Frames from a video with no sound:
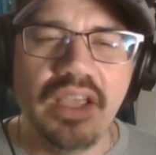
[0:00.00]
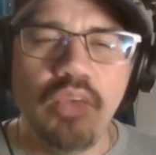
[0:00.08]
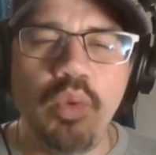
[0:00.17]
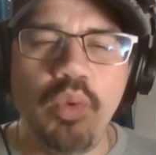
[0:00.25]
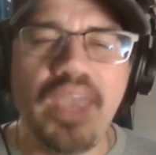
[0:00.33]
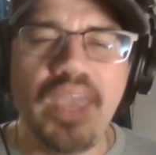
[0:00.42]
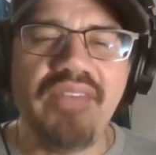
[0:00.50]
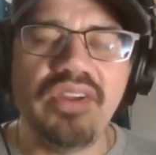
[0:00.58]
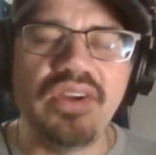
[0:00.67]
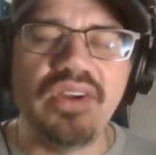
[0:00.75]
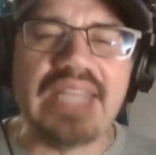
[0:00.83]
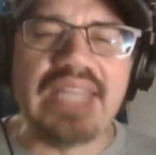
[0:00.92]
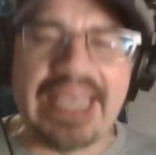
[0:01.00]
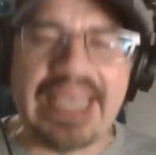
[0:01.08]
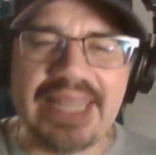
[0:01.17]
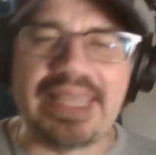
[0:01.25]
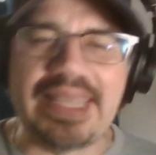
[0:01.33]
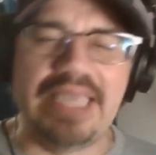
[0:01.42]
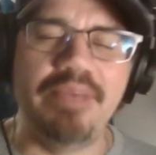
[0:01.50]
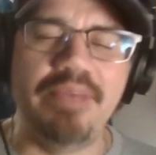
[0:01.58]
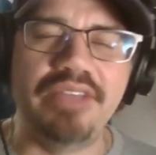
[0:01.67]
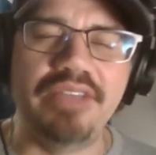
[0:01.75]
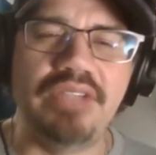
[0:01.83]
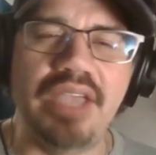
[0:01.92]
Well, we haven't heard anything
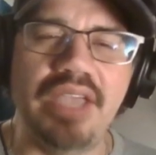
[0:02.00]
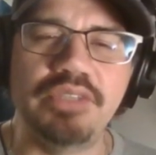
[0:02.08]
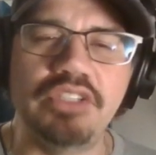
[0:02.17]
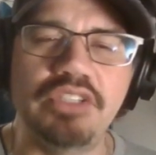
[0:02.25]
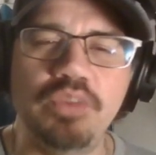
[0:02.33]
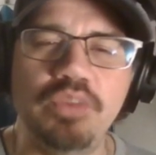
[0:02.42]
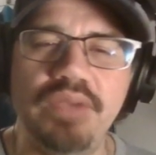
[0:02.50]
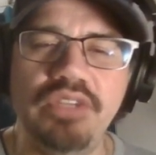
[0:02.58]
about DeAndre Swift.